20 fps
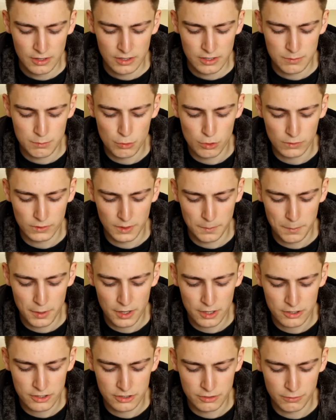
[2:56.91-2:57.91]
it's more of the
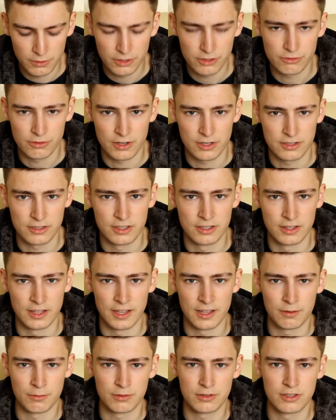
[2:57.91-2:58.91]
personal interest in
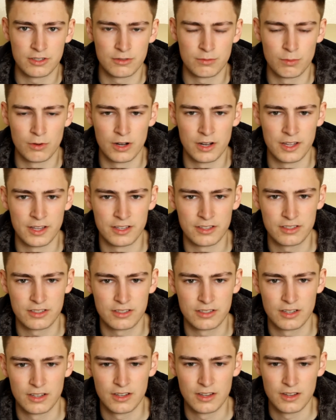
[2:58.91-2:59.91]
there, which is why
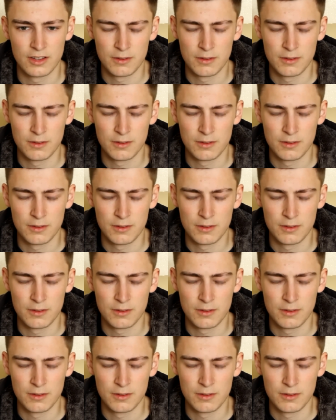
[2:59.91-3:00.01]
it's